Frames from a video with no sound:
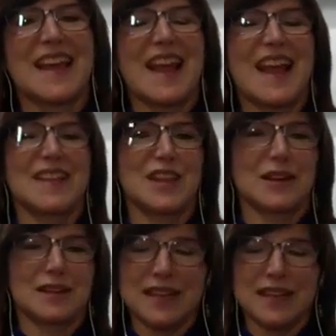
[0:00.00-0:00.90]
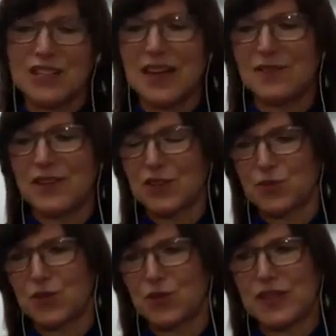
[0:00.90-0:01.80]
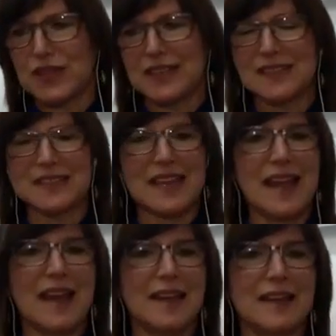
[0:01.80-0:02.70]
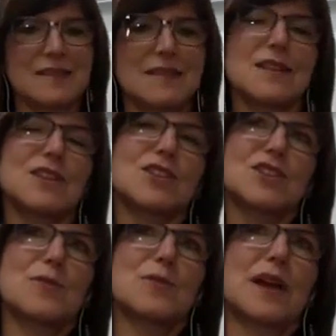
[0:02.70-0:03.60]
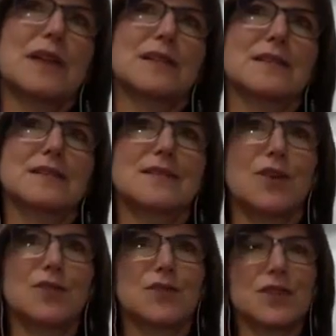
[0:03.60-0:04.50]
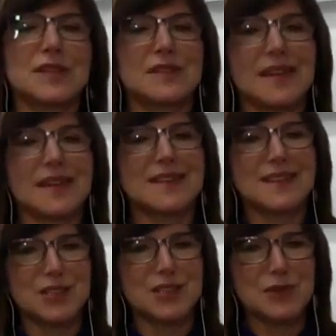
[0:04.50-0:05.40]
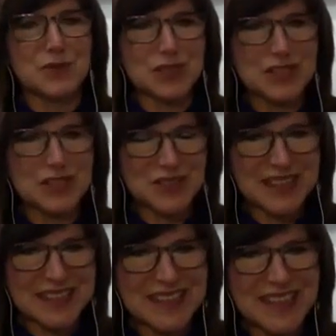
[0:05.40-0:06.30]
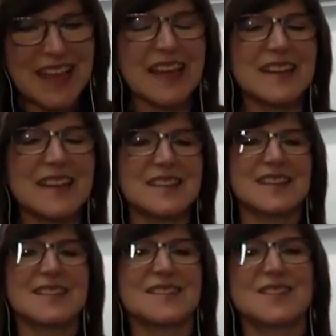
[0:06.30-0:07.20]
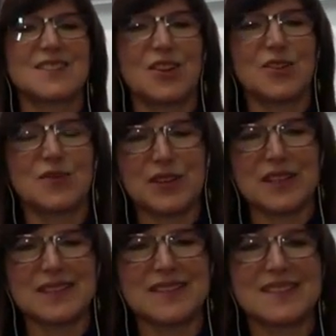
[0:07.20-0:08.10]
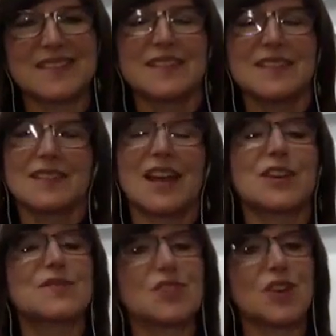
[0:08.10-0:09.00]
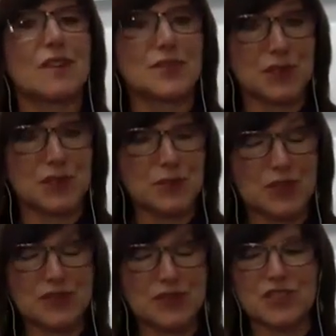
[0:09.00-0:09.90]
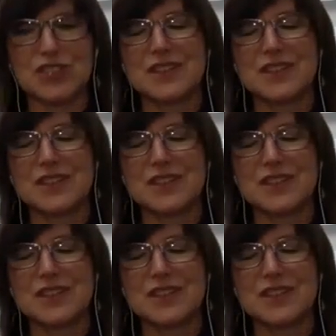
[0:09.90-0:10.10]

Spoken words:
and they're each having their rulings, and Shammai is known for his tendency to be more strict, and Hillel is known for his kind of softer approach.